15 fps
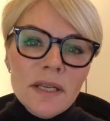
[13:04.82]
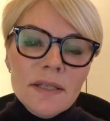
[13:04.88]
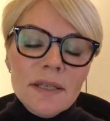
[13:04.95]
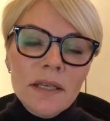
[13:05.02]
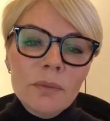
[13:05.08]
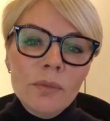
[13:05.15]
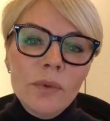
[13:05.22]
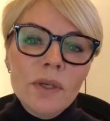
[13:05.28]

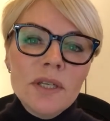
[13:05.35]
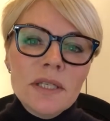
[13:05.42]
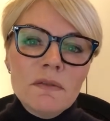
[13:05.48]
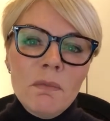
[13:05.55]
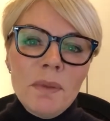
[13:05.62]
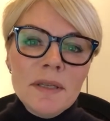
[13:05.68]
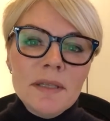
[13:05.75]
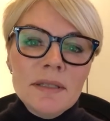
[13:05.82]
seen at
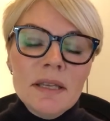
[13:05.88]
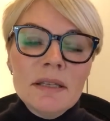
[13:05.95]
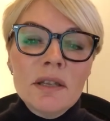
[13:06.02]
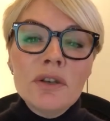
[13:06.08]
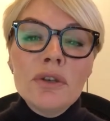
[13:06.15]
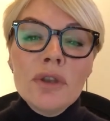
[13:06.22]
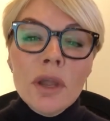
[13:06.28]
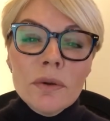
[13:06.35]
Mortgages for Business is
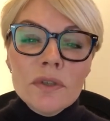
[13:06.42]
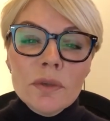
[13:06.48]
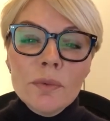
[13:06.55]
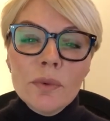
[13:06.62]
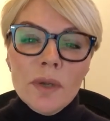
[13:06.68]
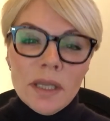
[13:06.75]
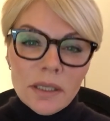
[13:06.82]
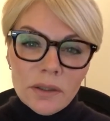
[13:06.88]
a
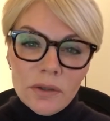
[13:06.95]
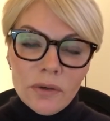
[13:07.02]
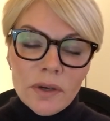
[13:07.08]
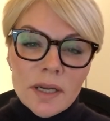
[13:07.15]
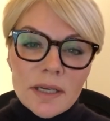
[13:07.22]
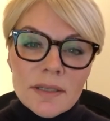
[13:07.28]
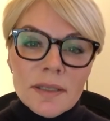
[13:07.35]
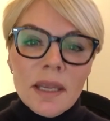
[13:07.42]
notable
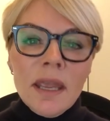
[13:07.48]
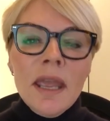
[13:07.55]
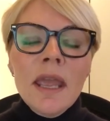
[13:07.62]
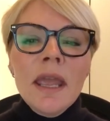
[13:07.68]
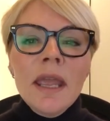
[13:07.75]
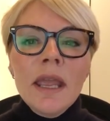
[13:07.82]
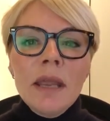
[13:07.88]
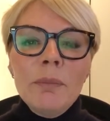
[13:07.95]
increase
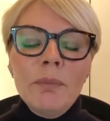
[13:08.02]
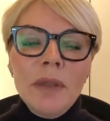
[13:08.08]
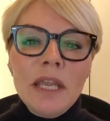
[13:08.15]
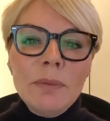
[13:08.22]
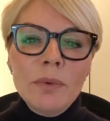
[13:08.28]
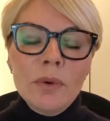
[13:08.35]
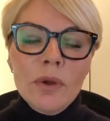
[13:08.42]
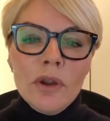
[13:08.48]
in
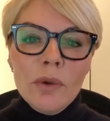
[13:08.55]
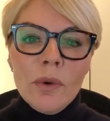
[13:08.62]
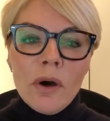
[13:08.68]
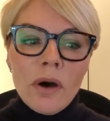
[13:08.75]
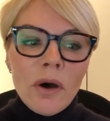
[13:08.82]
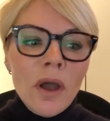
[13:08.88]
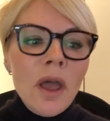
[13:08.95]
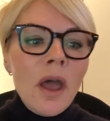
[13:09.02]
people who
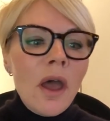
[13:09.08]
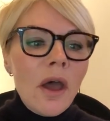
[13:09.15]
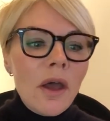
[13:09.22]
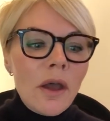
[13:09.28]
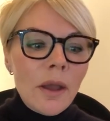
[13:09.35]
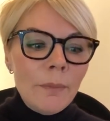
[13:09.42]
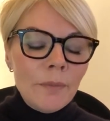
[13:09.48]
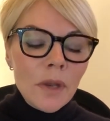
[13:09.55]
are
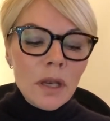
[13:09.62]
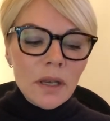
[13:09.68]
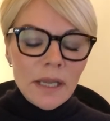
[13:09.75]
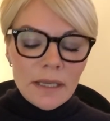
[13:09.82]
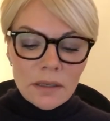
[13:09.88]
um,